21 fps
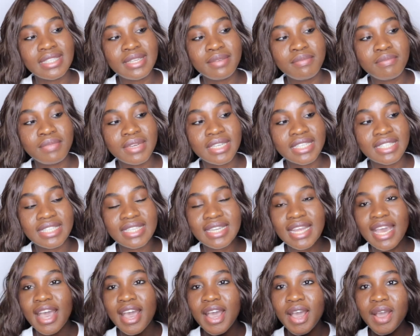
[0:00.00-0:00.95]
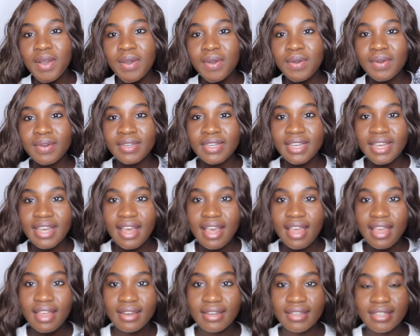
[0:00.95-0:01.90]
zip it down,
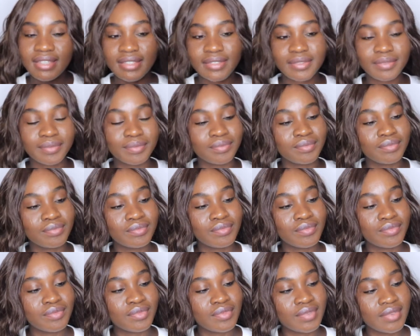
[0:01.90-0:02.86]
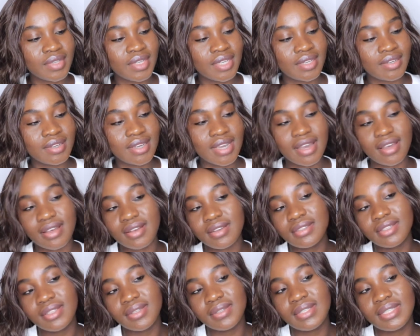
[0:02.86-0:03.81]
and you can
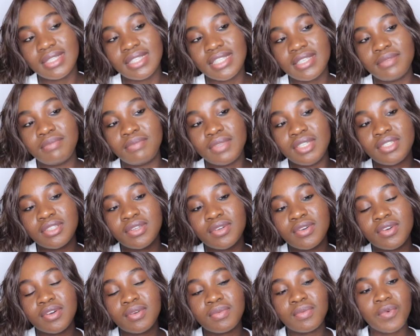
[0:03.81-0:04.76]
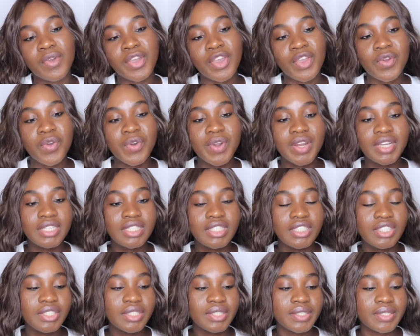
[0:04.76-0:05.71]
also zip it up when you are
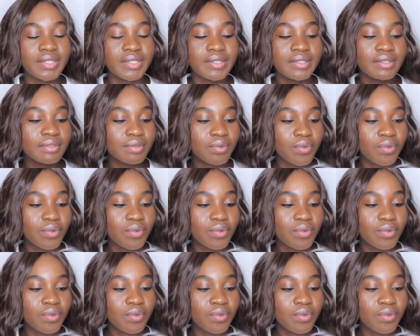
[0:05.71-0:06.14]
done.